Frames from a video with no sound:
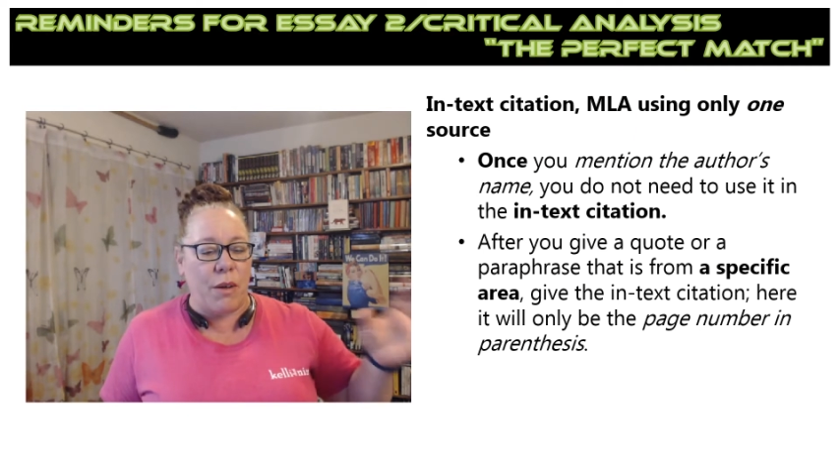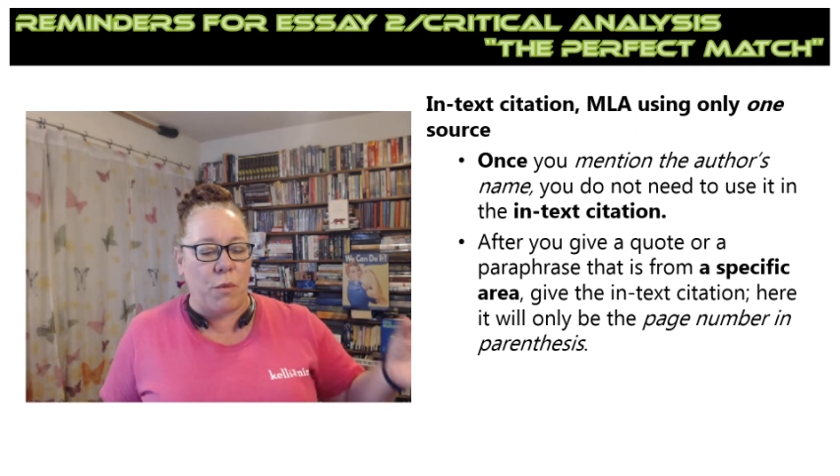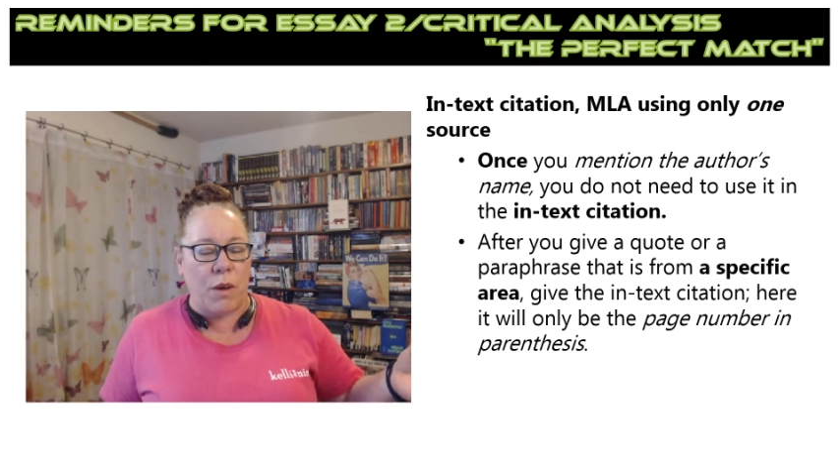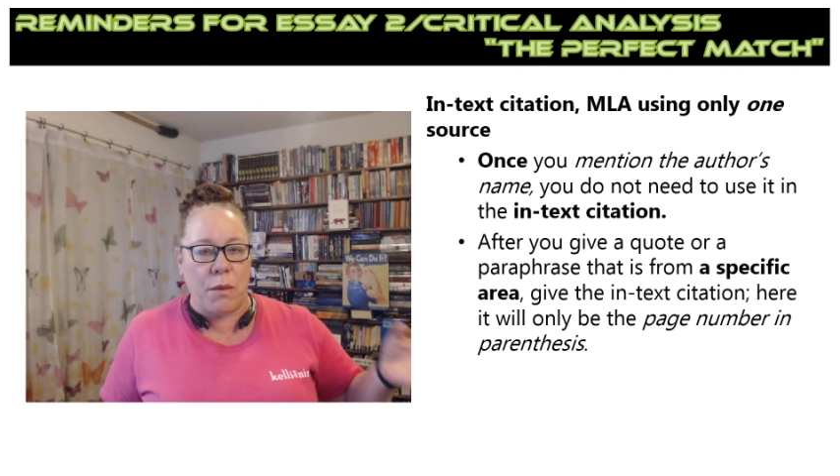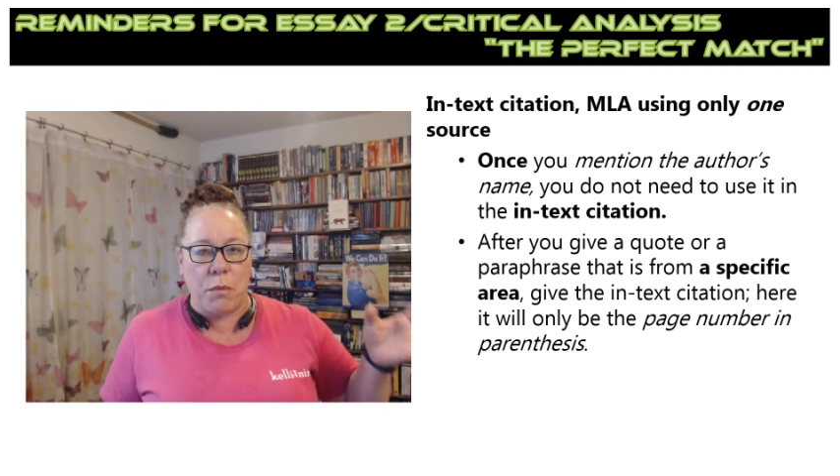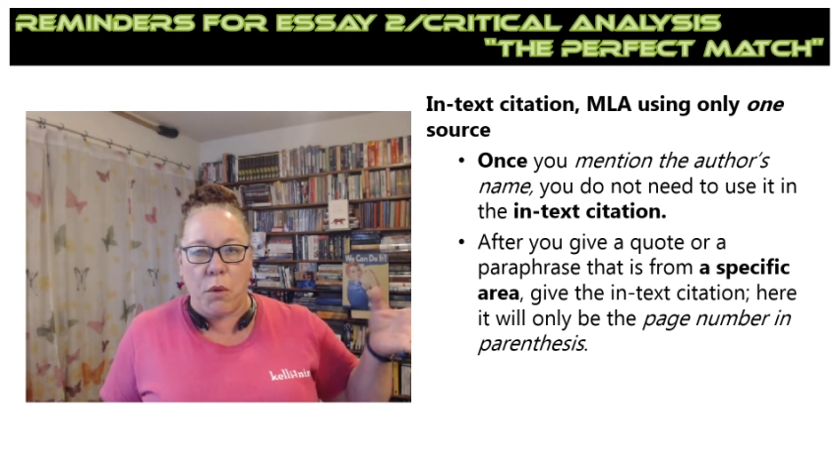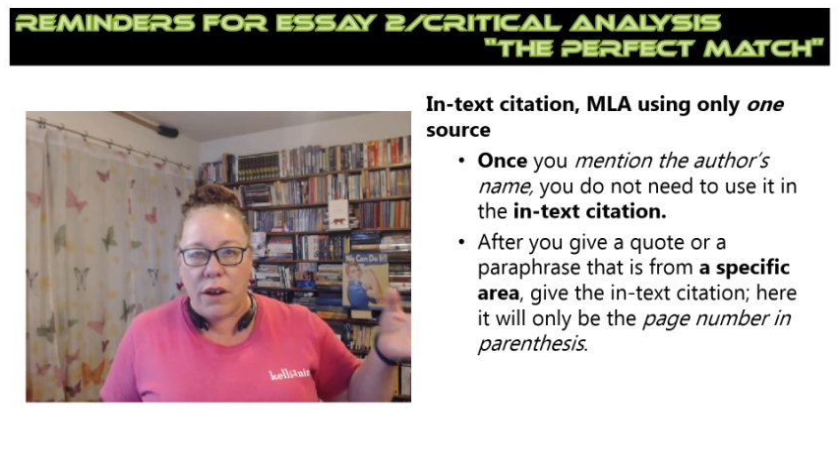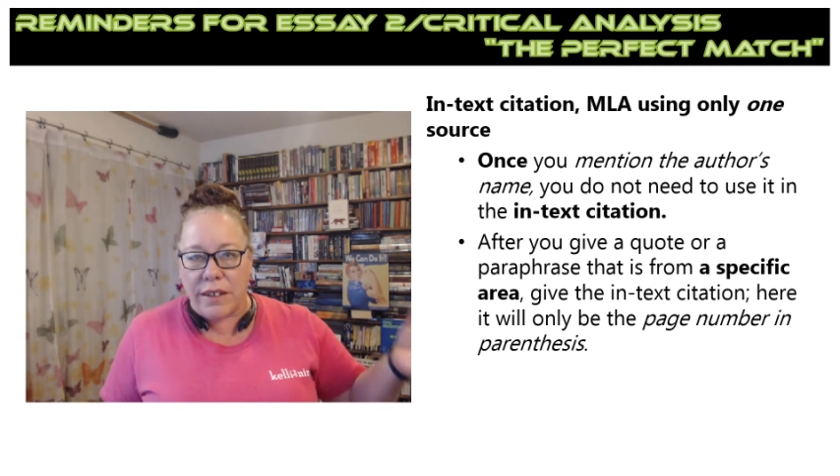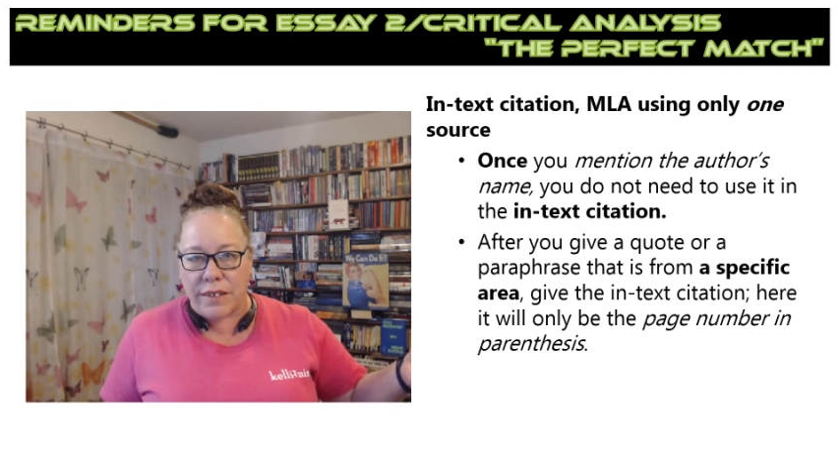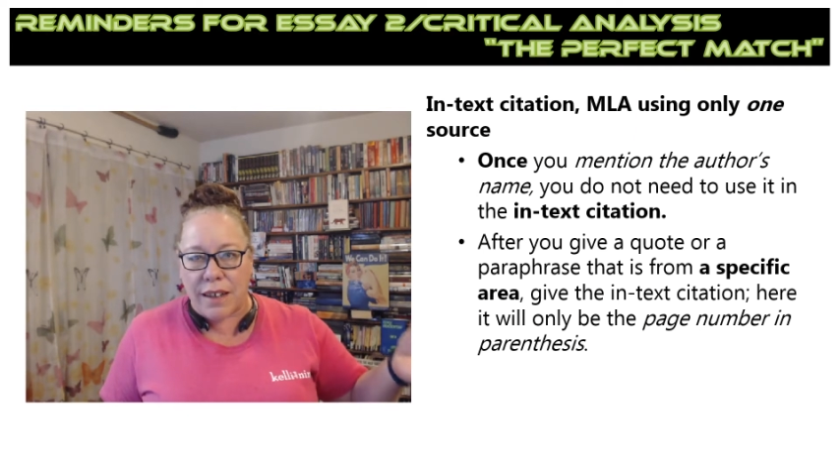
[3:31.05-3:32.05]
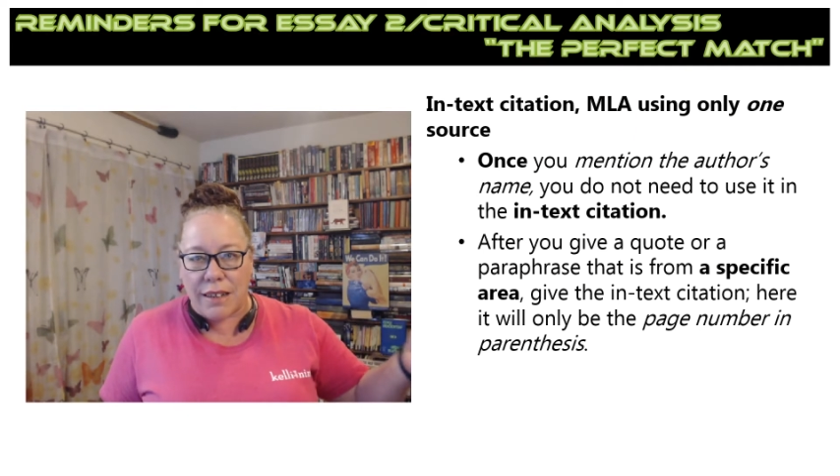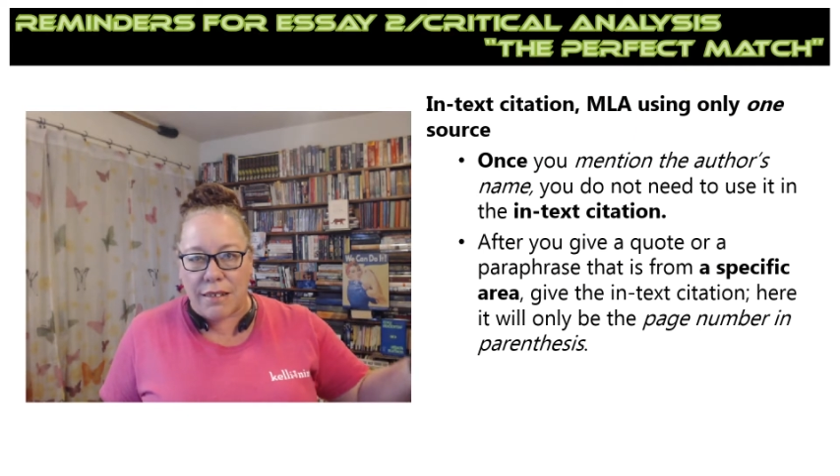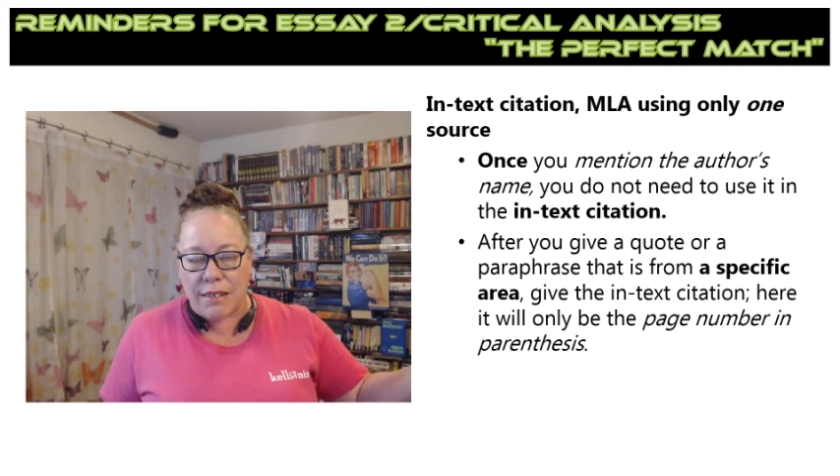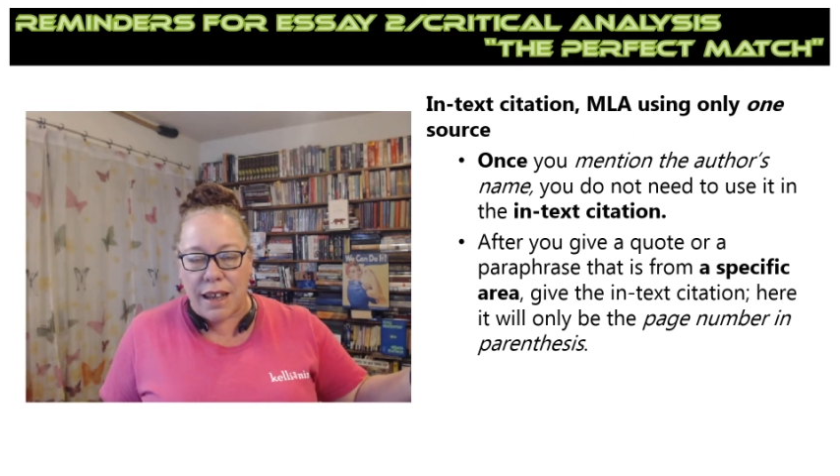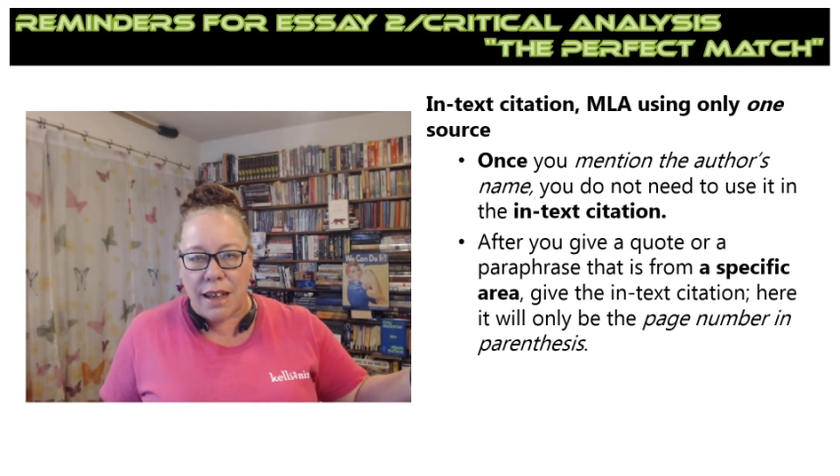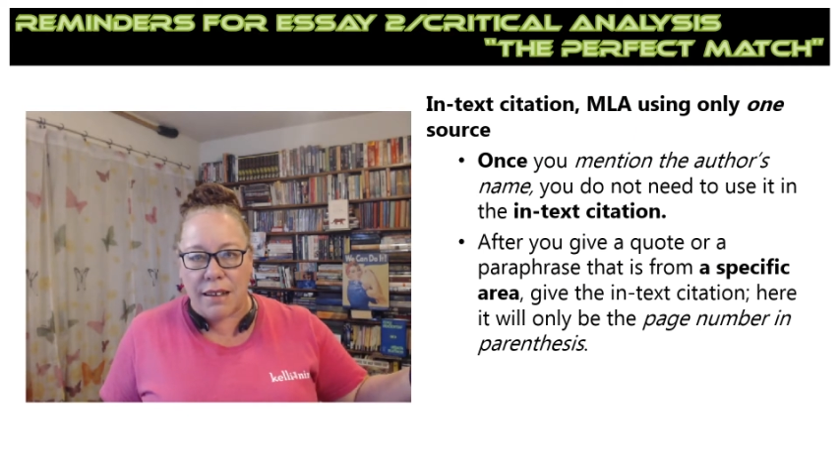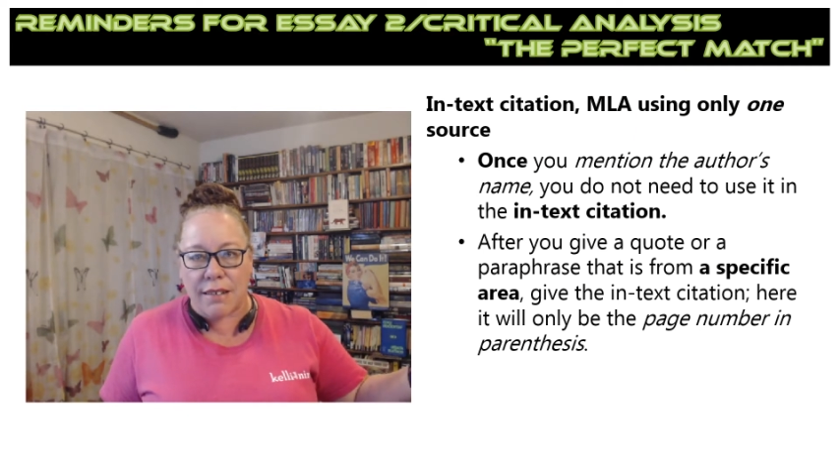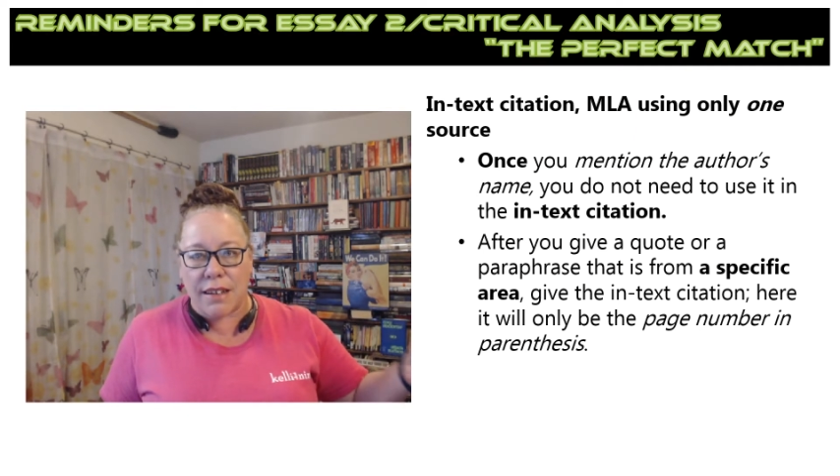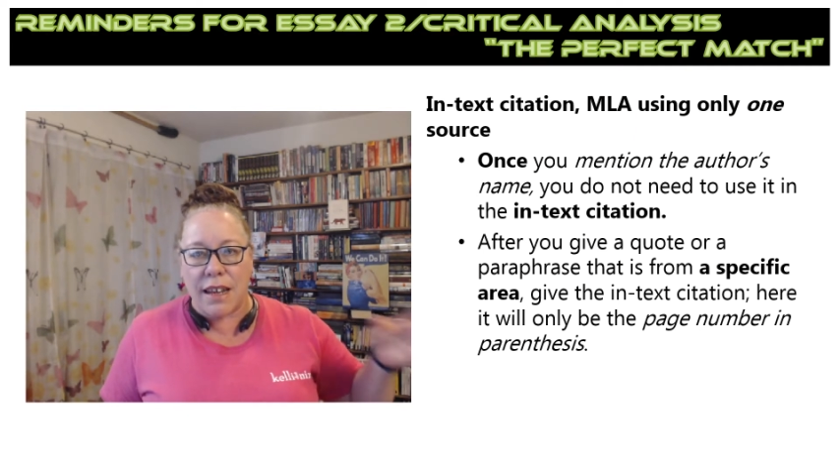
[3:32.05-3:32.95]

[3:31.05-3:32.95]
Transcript: one point Cy says,